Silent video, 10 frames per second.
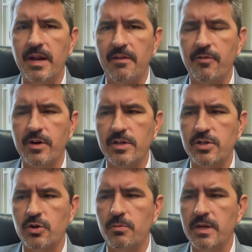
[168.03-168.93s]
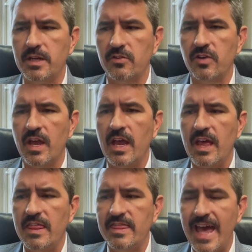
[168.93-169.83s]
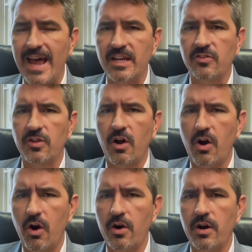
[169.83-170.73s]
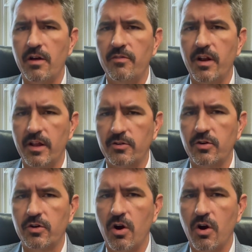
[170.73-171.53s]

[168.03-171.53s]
and effort into because that is the heart of an electric